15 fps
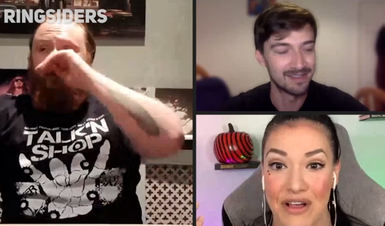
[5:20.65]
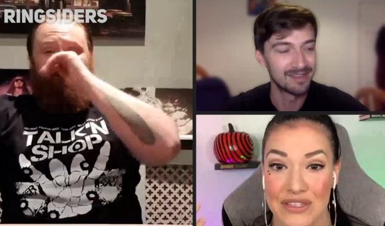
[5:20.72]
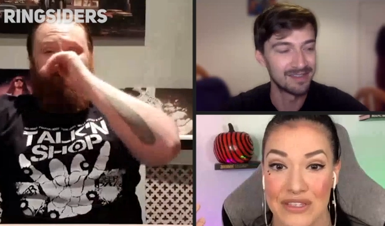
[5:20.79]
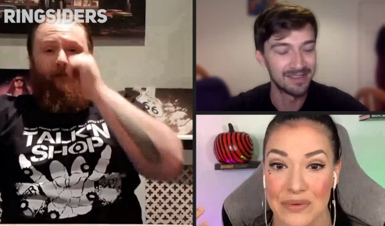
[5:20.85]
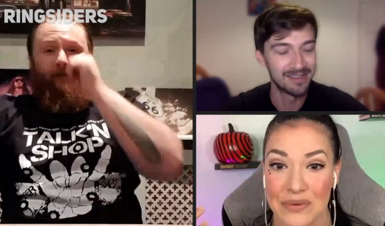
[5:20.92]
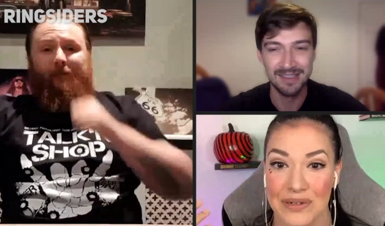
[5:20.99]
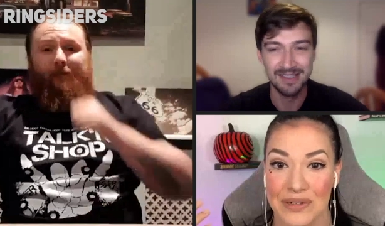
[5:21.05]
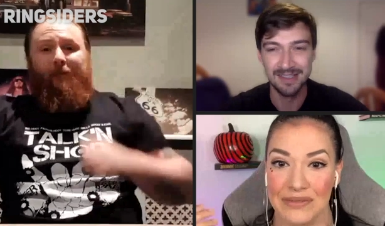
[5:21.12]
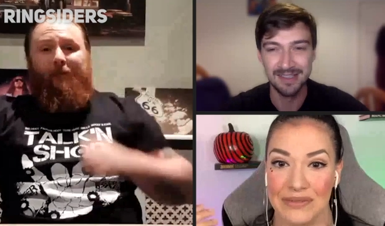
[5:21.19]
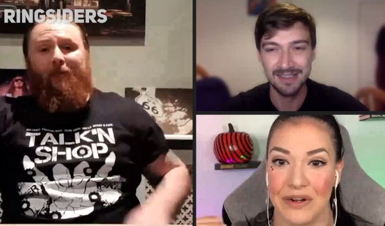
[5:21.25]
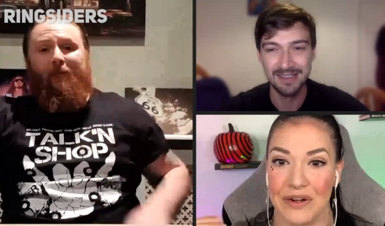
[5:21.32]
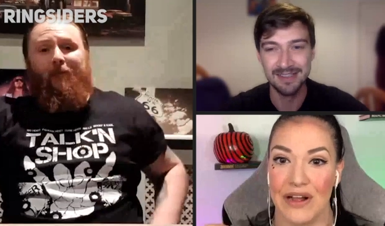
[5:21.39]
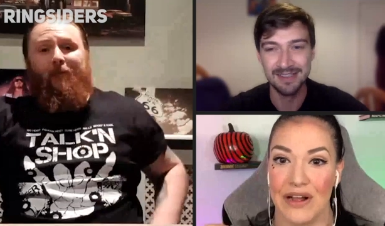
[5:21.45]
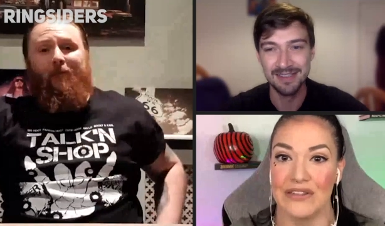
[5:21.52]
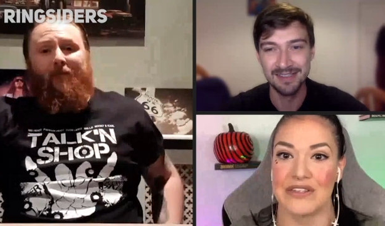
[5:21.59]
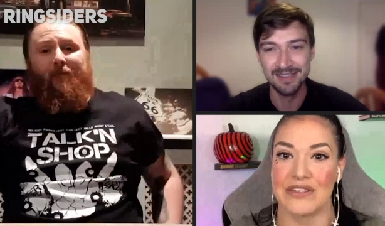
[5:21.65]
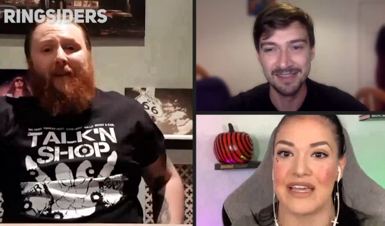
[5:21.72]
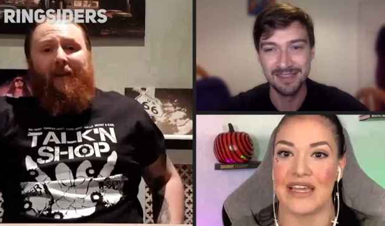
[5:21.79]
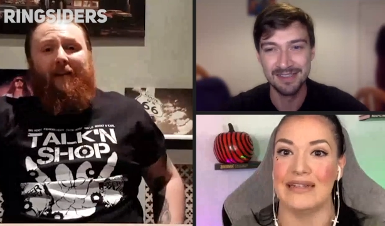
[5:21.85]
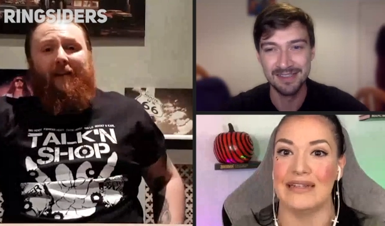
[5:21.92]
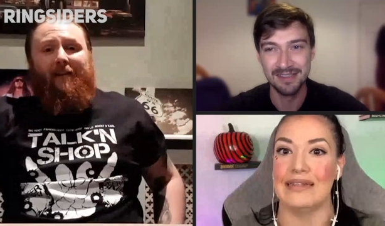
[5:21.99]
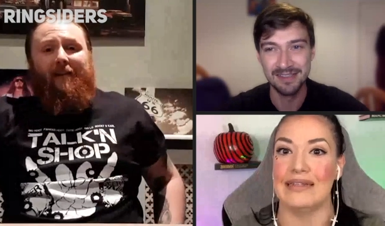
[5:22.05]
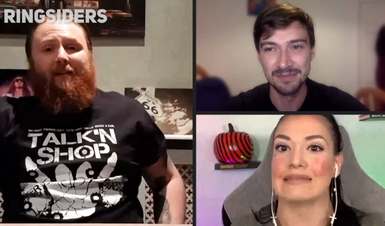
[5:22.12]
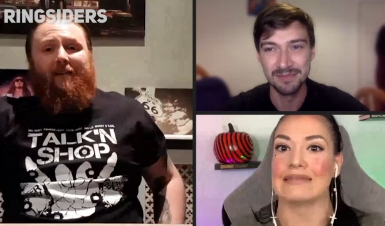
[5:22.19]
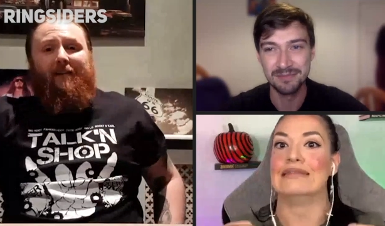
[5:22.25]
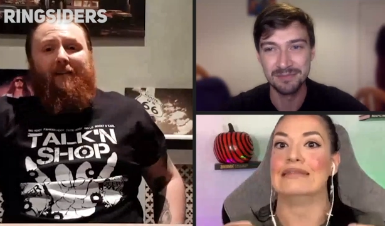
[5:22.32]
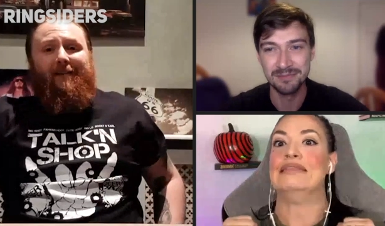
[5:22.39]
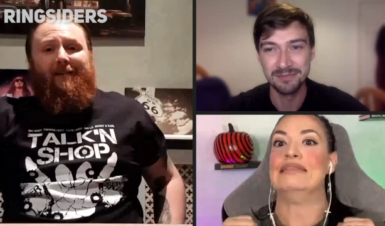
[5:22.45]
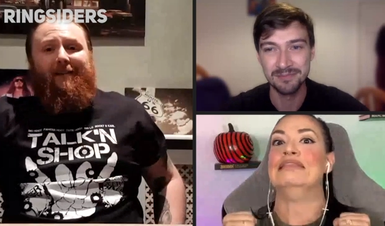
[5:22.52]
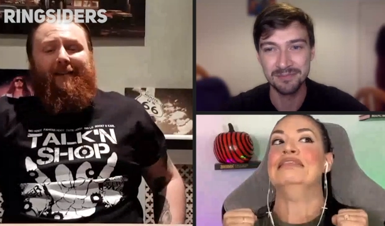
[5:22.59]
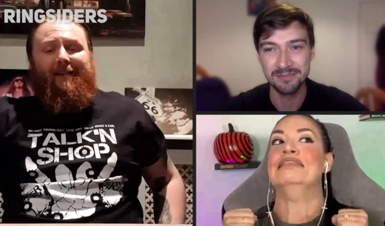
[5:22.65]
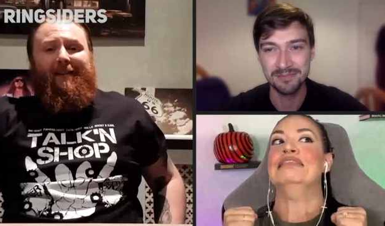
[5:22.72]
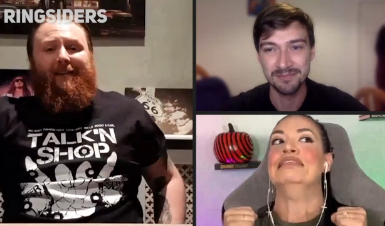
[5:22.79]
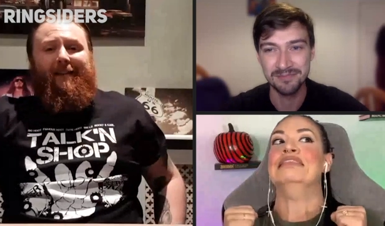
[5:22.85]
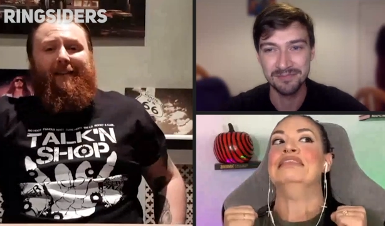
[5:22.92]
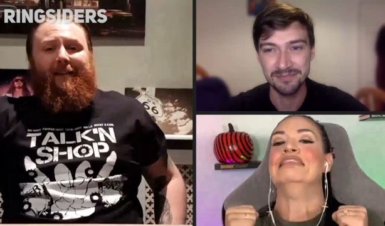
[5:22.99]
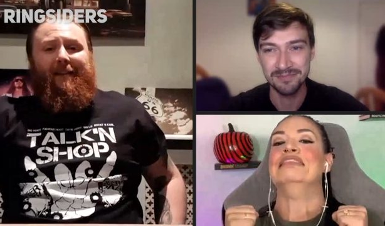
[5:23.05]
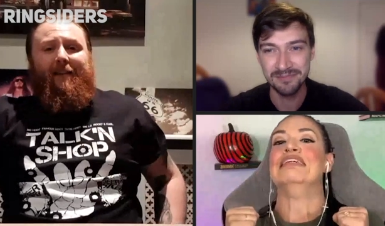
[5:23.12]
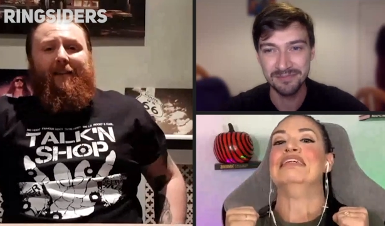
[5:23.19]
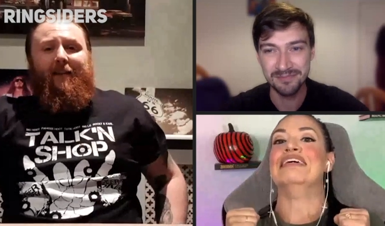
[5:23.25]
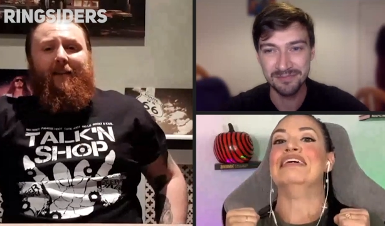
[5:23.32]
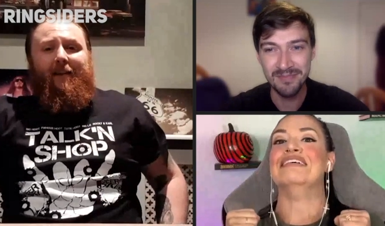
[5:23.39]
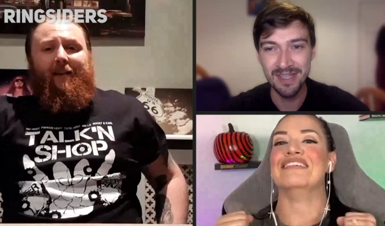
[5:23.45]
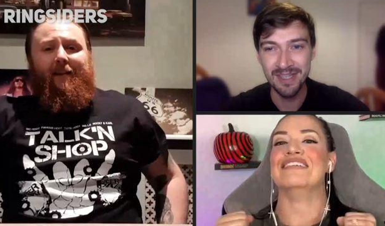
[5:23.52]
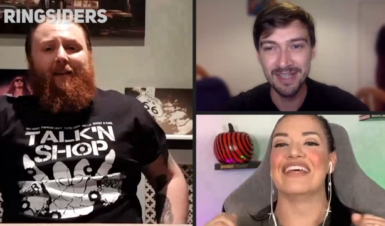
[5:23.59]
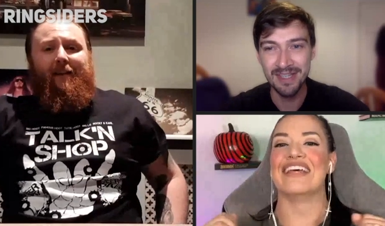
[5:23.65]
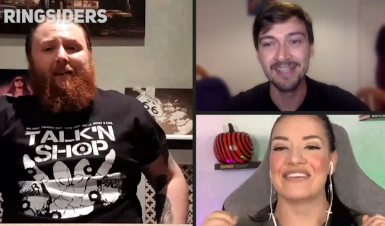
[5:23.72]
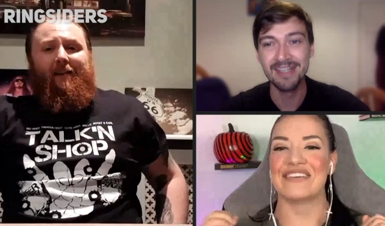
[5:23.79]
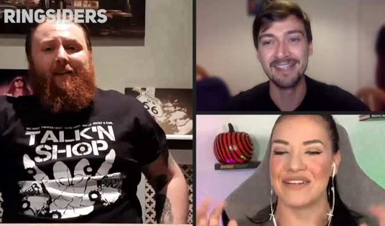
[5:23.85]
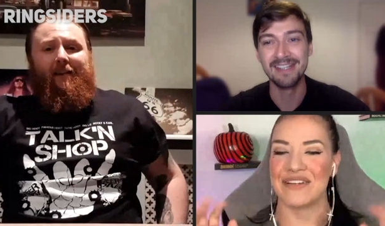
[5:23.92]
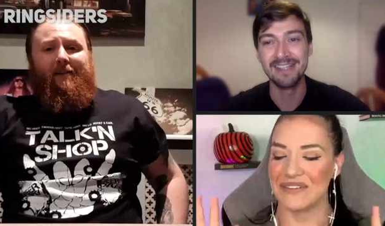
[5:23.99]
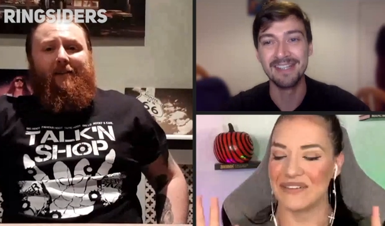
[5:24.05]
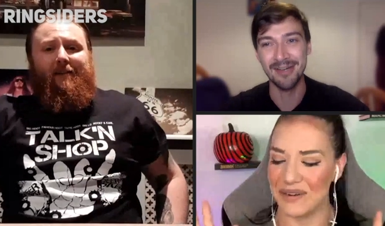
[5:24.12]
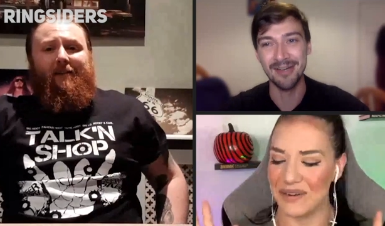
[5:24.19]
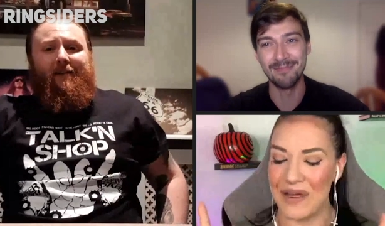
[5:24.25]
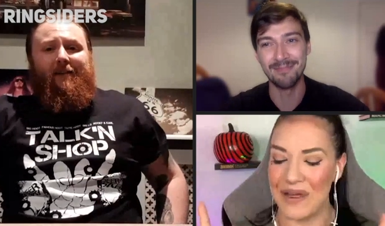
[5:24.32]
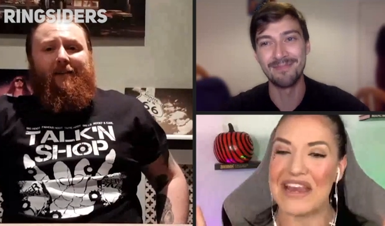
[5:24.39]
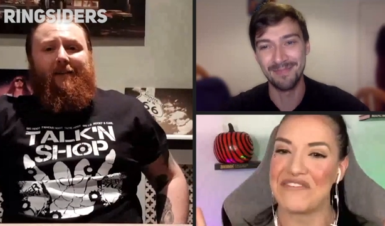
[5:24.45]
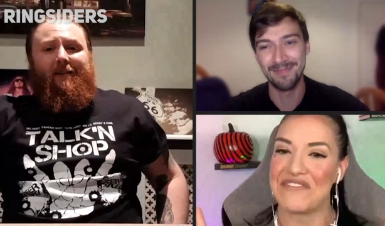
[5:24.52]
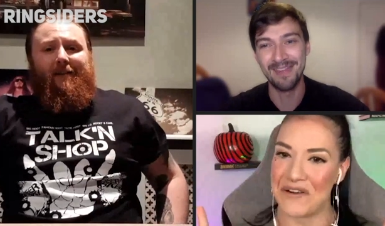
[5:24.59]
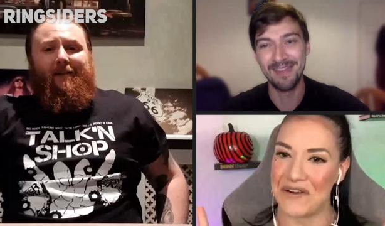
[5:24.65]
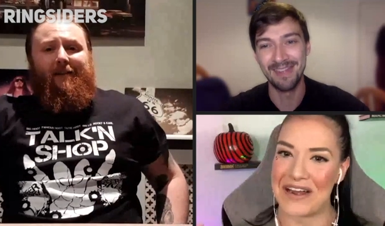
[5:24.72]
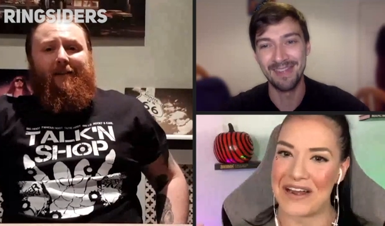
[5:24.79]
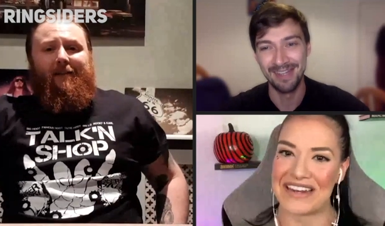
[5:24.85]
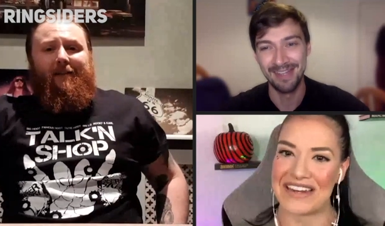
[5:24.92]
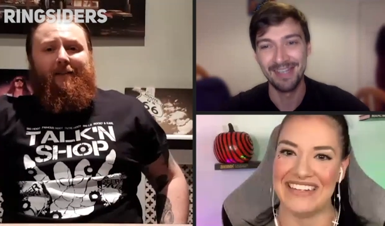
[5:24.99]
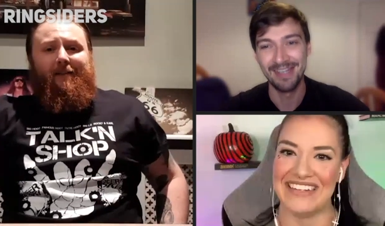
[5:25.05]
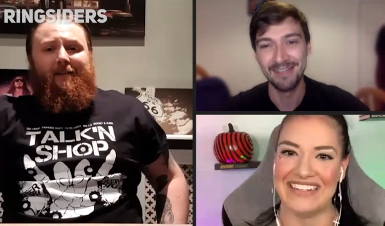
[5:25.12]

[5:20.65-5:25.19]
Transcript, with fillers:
Speaker 1: fall, so we're we're all just kind of like, oh, like we're, yeah. we're waiting for it.